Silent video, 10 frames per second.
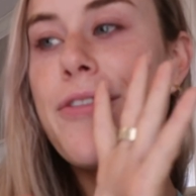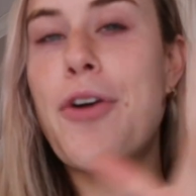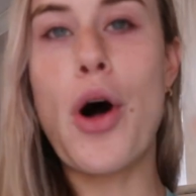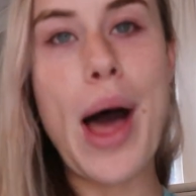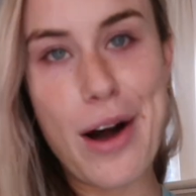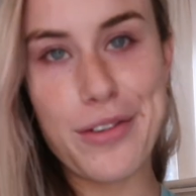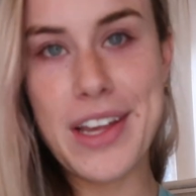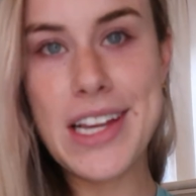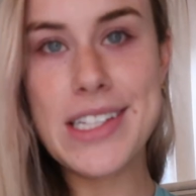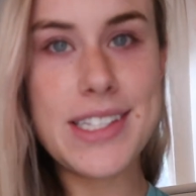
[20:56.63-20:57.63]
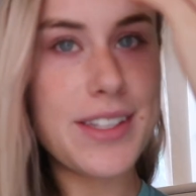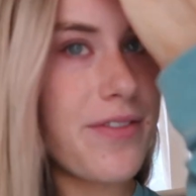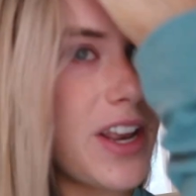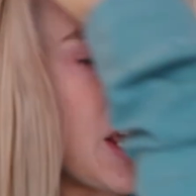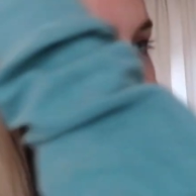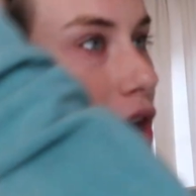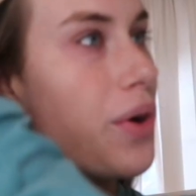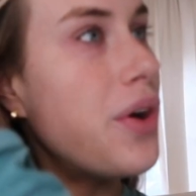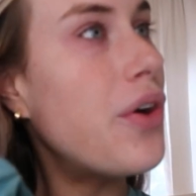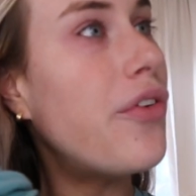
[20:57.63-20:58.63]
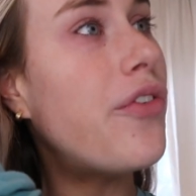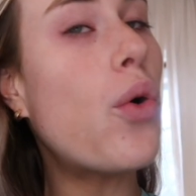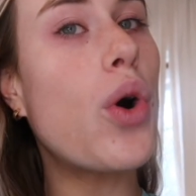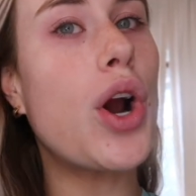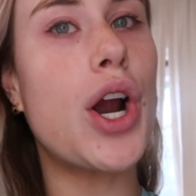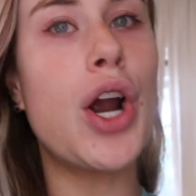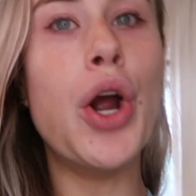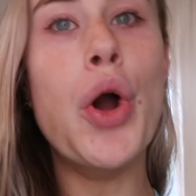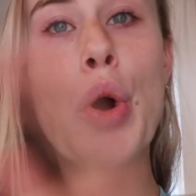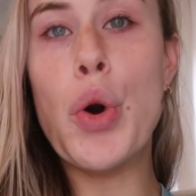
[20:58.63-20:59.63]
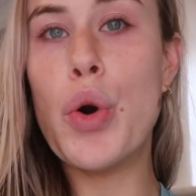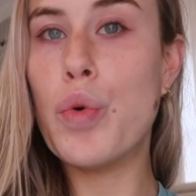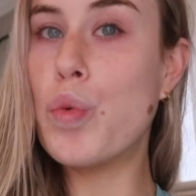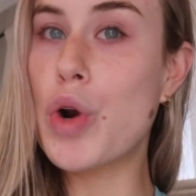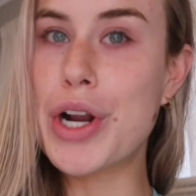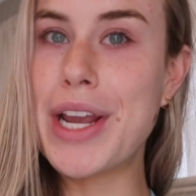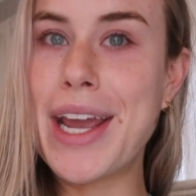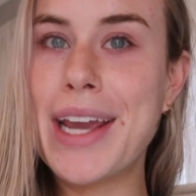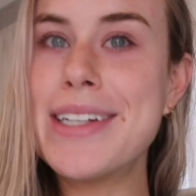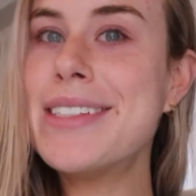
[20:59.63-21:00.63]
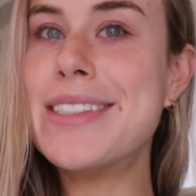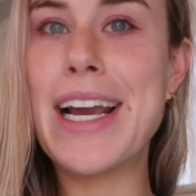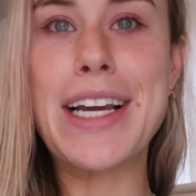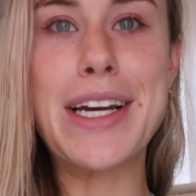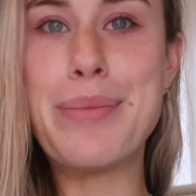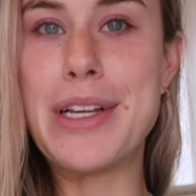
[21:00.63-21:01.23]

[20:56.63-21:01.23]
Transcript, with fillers: fall outfits video for working like